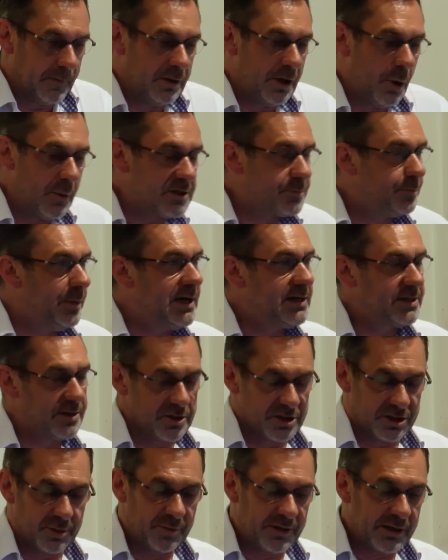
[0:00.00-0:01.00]
Now, it's based
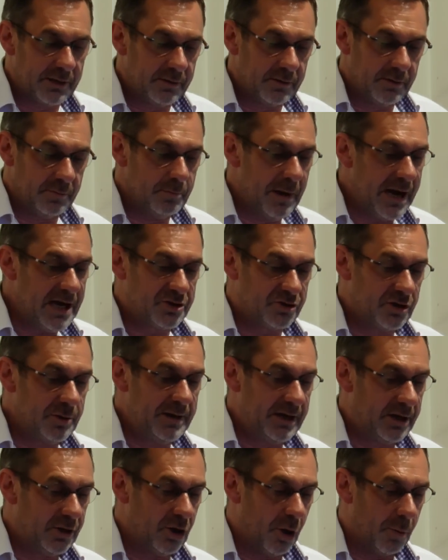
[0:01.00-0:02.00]
on something mainstream
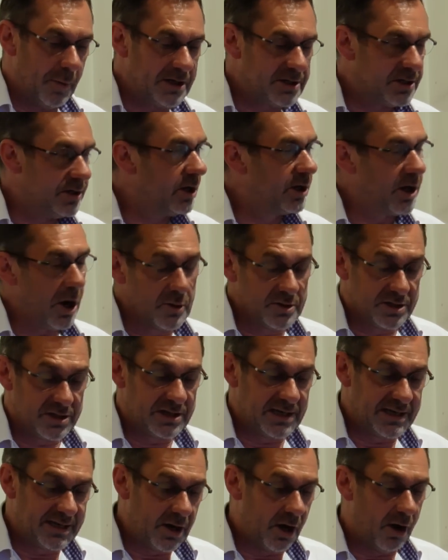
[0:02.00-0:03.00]
economics and
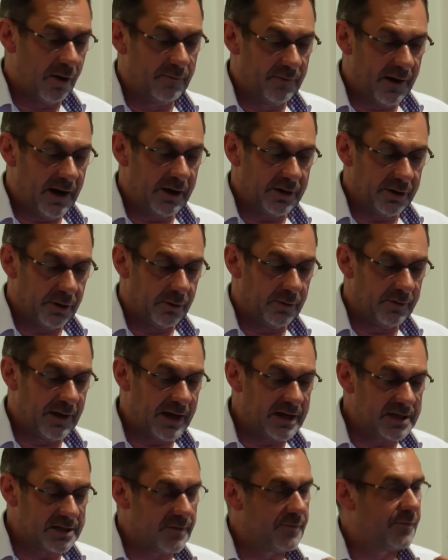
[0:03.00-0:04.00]
accountancy can't value.
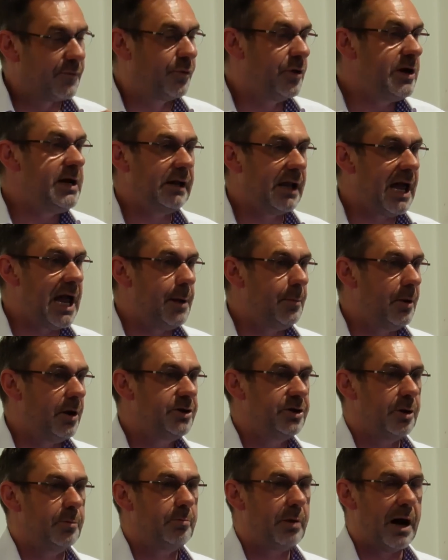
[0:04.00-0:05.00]
That is free labour
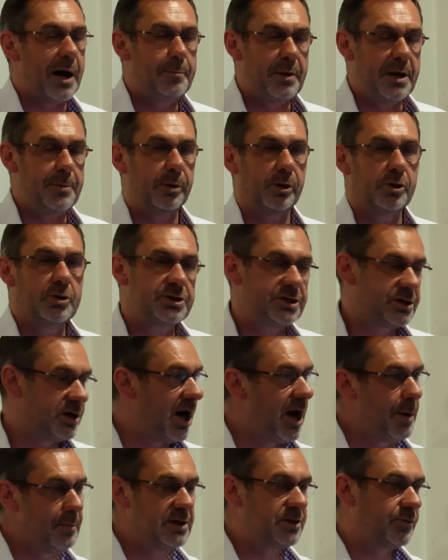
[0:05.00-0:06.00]
done by people whose
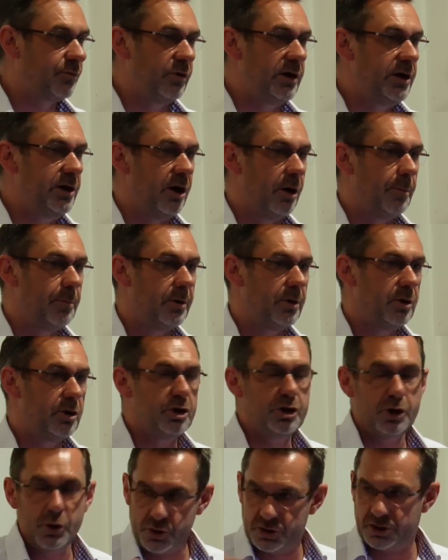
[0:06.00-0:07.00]
time is freed up,
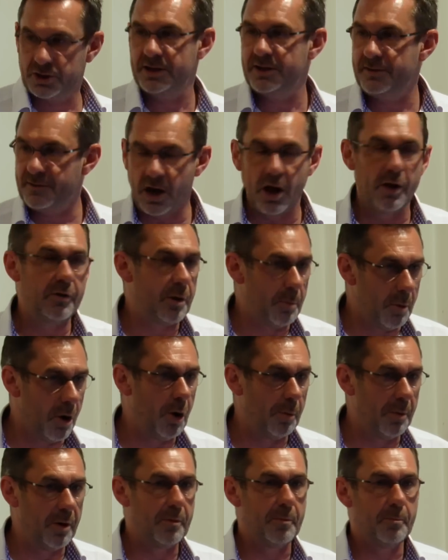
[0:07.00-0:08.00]
usually at the
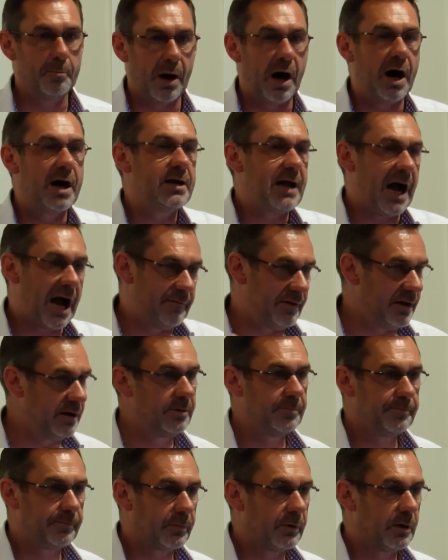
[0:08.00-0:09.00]
moment by
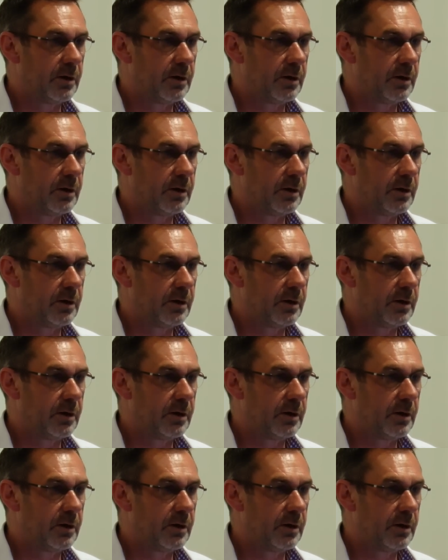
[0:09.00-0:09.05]
having